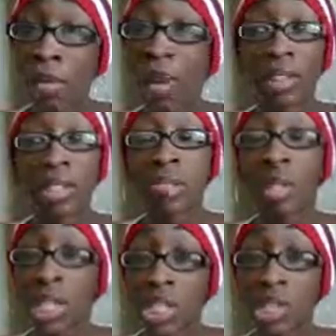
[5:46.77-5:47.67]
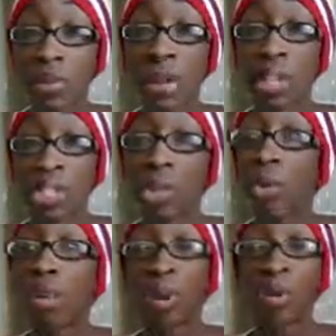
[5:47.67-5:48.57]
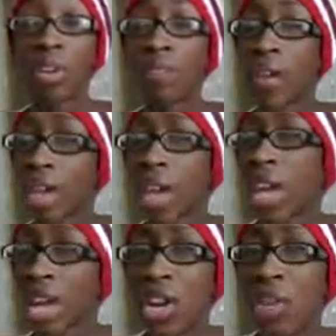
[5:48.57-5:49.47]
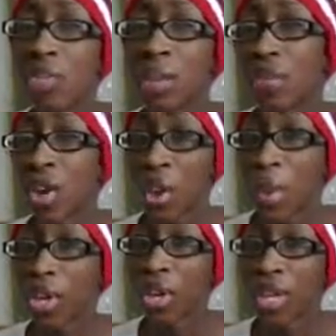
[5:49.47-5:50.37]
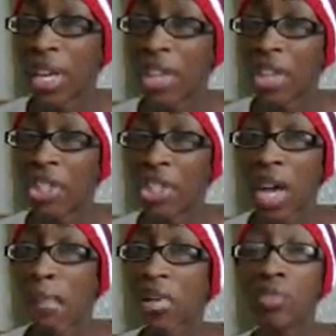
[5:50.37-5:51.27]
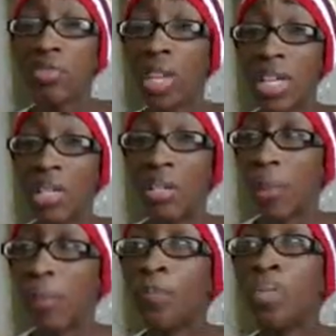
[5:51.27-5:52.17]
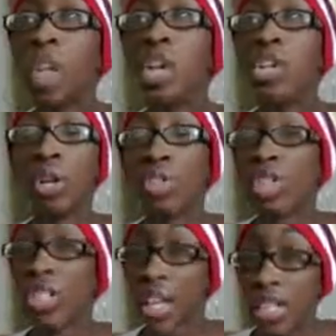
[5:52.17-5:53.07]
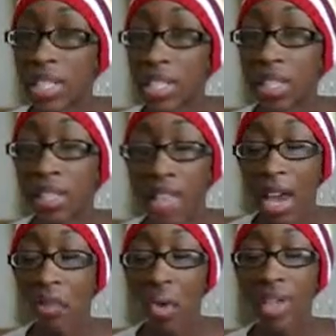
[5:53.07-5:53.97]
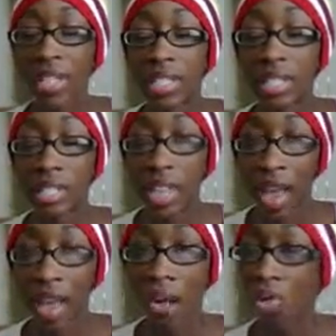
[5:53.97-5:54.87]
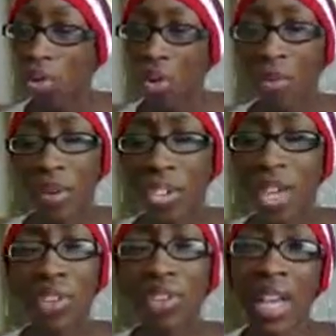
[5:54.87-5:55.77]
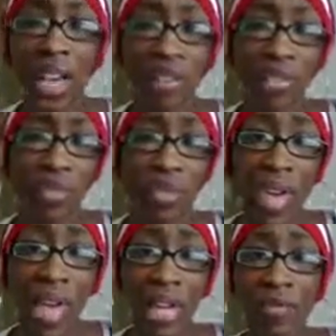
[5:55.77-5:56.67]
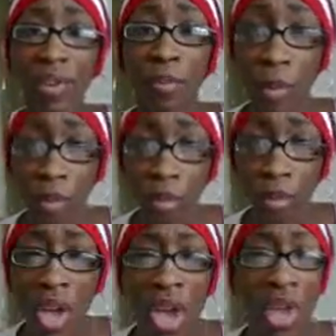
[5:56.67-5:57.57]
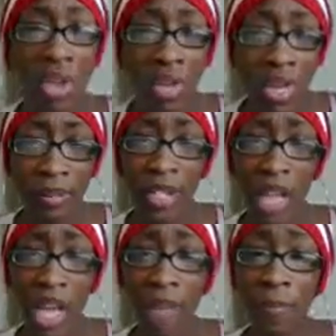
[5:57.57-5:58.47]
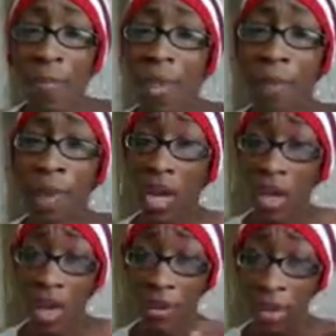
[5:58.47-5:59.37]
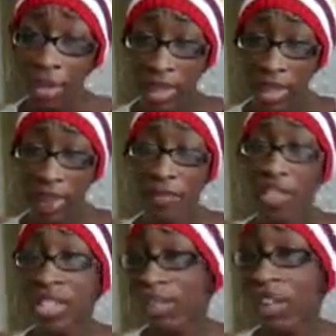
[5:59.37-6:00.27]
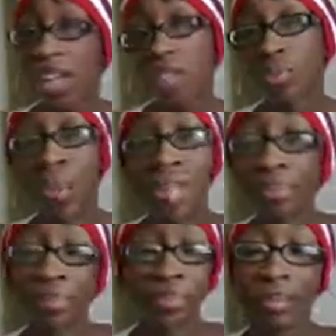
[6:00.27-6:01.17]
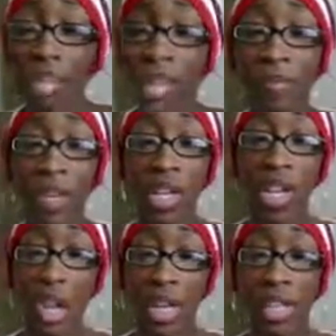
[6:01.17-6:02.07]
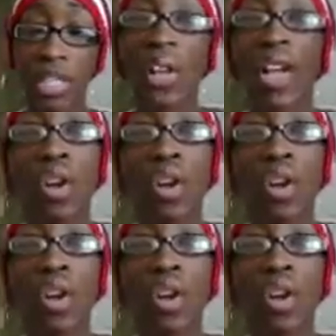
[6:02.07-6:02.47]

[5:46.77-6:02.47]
about this money situation, or maybe you can find, and I know you can find you a better nannying job, and if you need to, don't just stay to that one town. Go over to other towns if you can, if you're mobile. You know what I'm saying? But all that right there for $75 a week, it ain't finna cut this. I